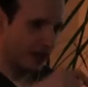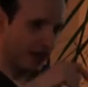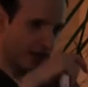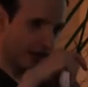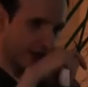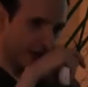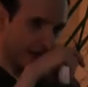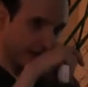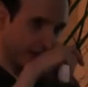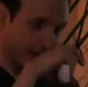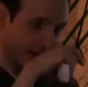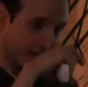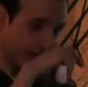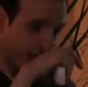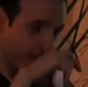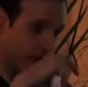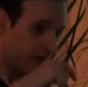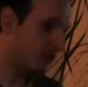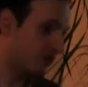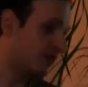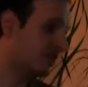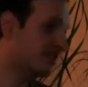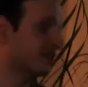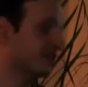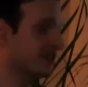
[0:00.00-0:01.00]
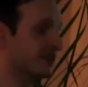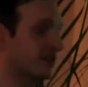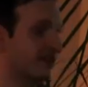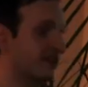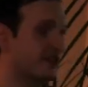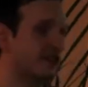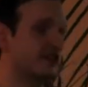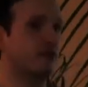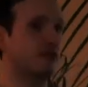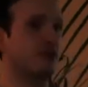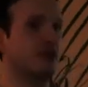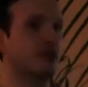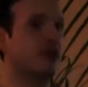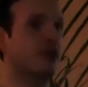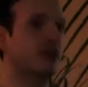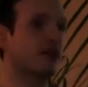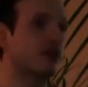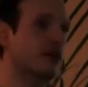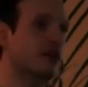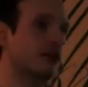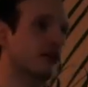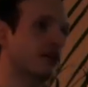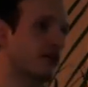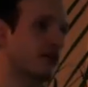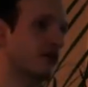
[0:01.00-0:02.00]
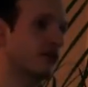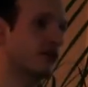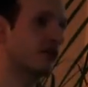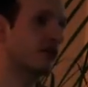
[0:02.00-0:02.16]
And recently there's been a new